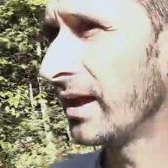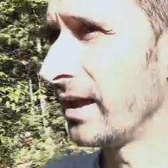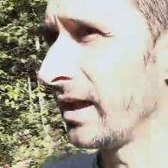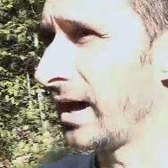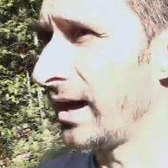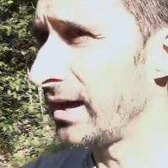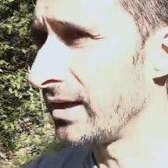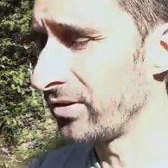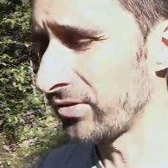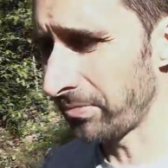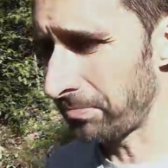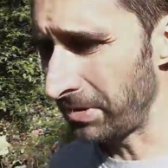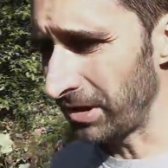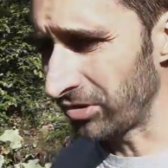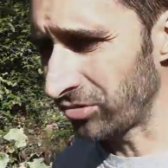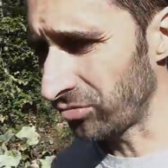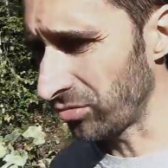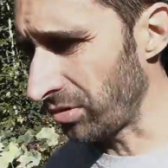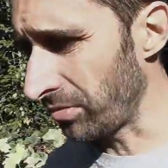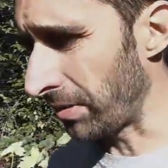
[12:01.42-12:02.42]
Uh, here's a
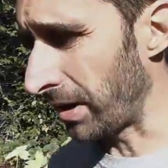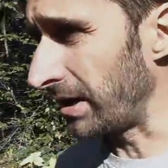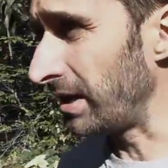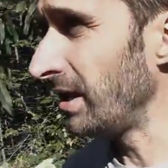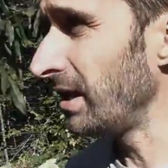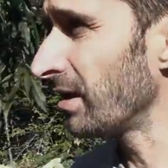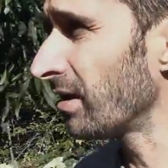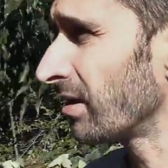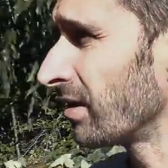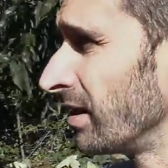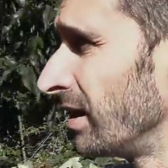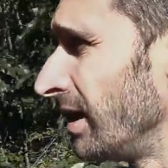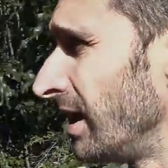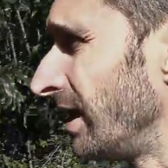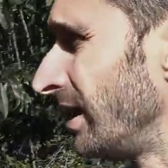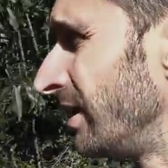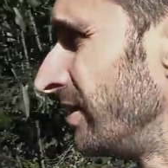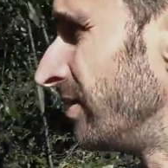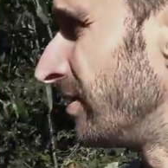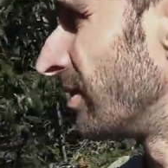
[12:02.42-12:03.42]
peach tree right here,
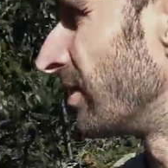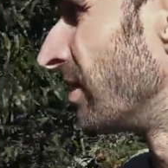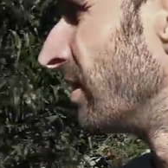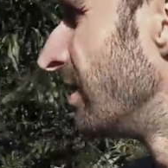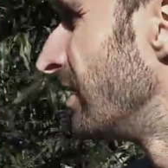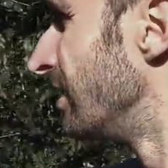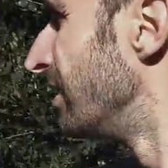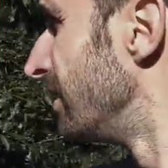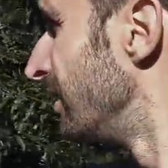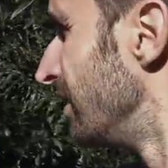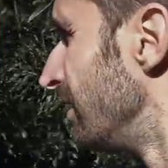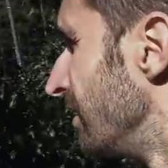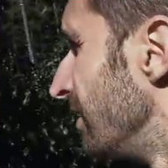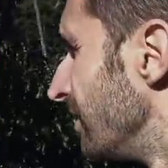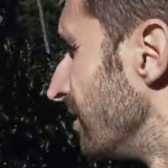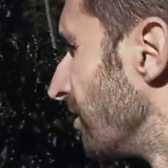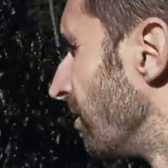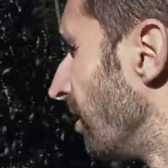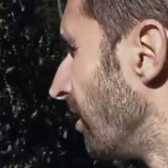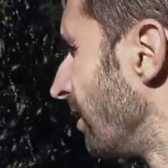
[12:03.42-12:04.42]
and they're
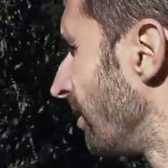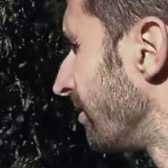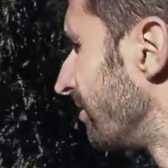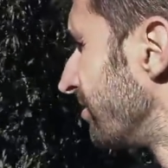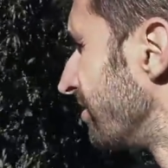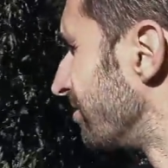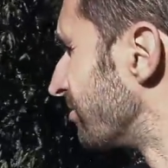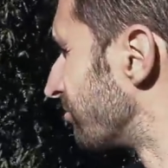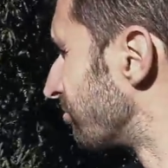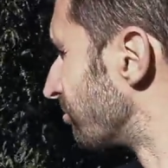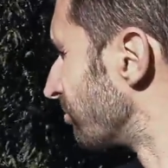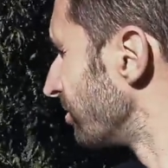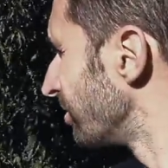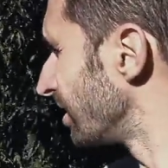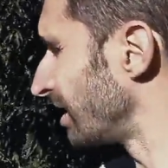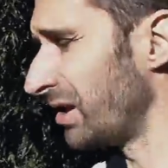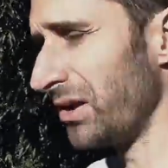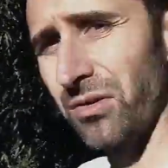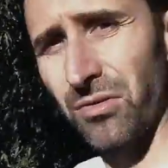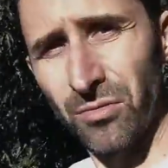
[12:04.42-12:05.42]
oh, these
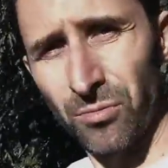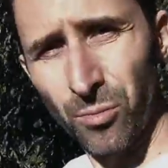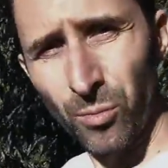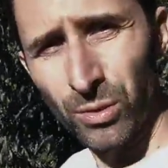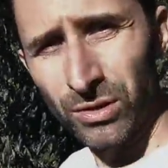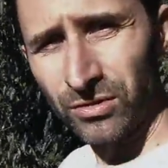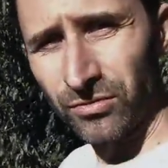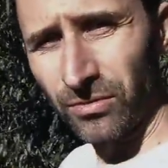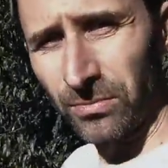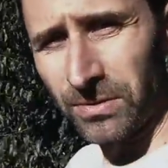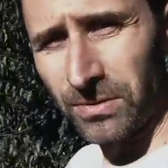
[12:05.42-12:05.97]
really wonderful